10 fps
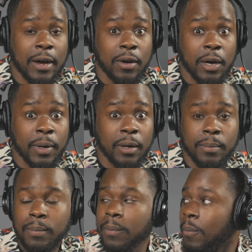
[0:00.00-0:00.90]
I'll come
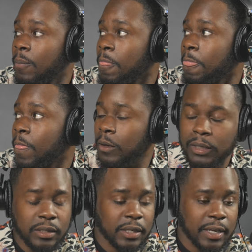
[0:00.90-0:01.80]
up.
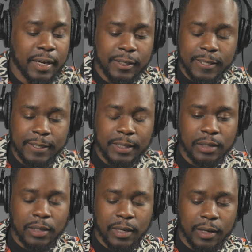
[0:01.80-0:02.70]
Let's connect. Let's
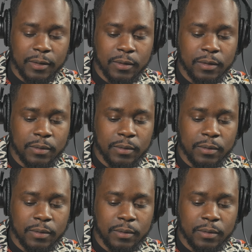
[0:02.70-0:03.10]
connect.